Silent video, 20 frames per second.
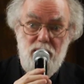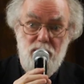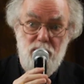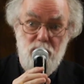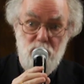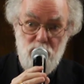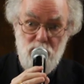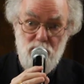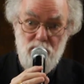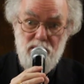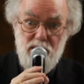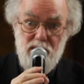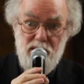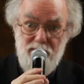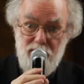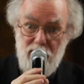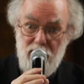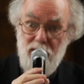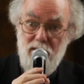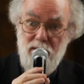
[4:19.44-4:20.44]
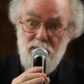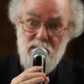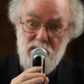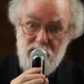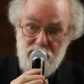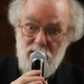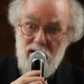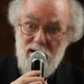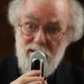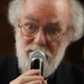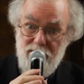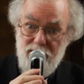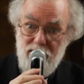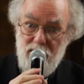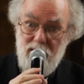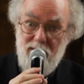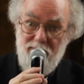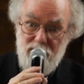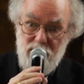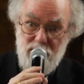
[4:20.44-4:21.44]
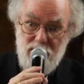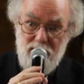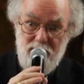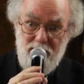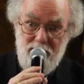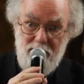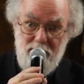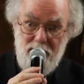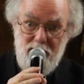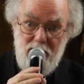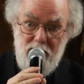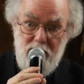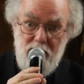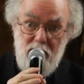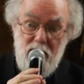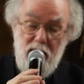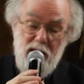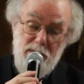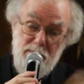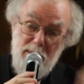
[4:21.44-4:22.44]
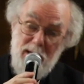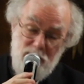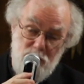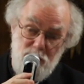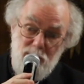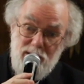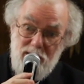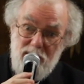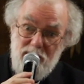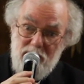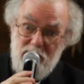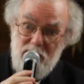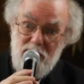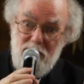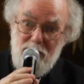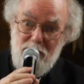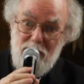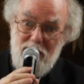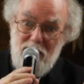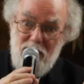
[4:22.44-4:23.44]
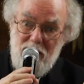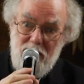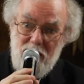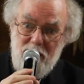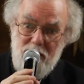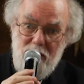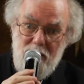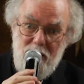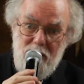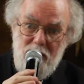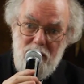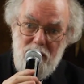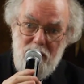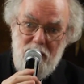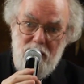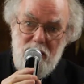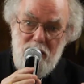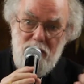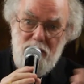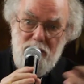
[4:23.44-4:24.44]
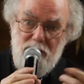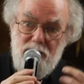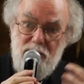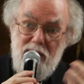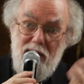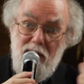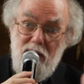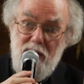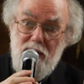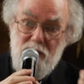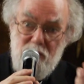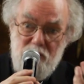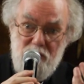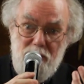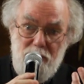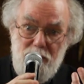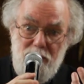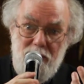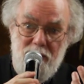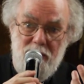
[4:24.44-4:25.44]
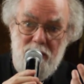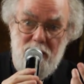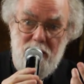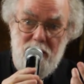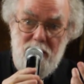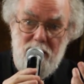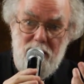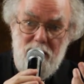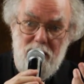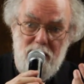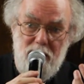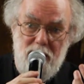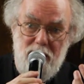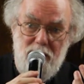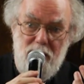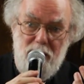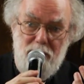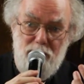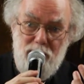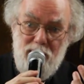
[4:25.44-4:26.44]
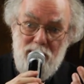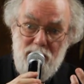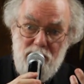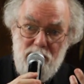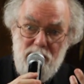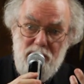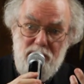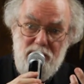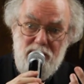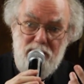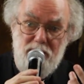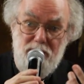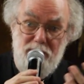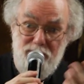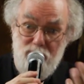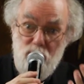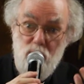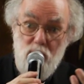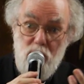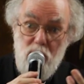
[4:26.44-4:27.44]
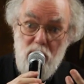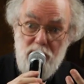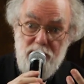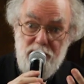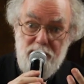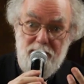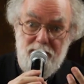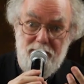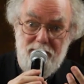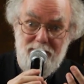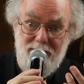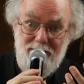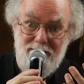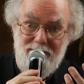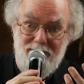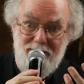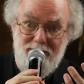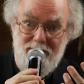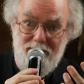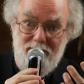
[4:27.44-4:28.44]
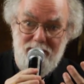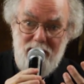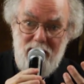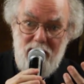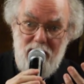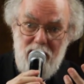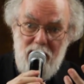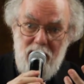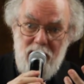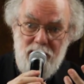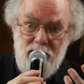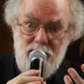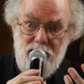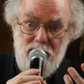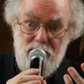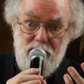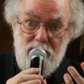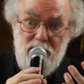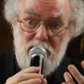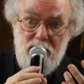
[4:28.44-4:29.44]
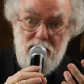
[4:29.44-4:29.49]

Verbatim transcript: the roots of our own strength and our vision. And it's back to what I said at the beginning the daily discipline that brings us before God and that